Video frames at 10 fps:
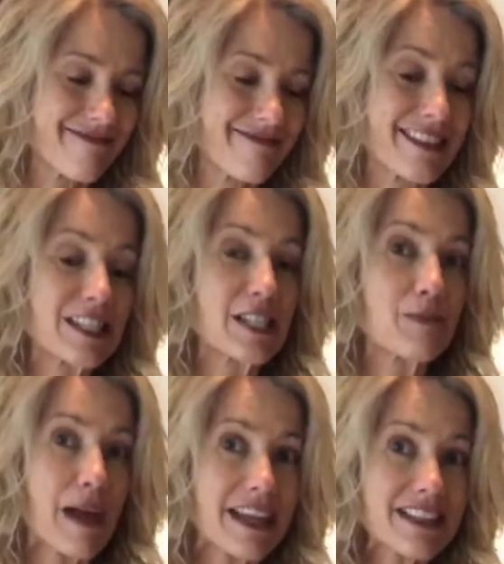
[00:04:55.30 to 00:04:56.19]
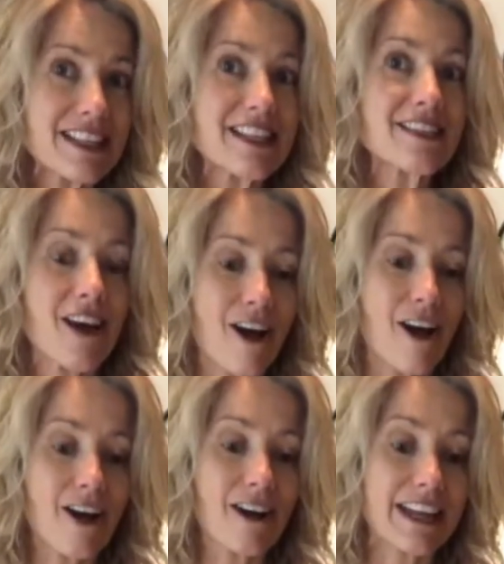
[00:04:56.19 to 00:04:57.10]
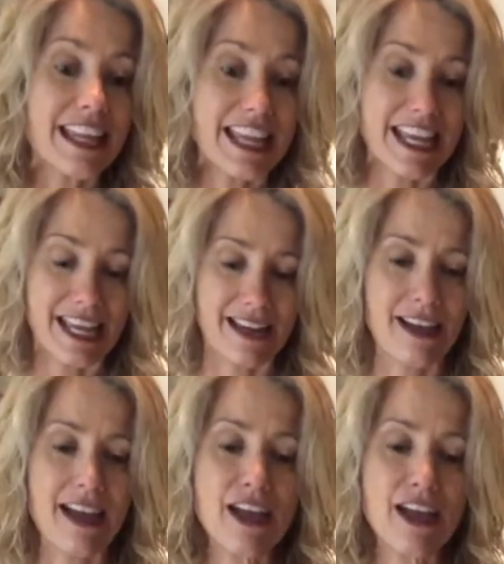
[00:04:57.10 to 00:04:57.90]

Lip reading: Spices are key.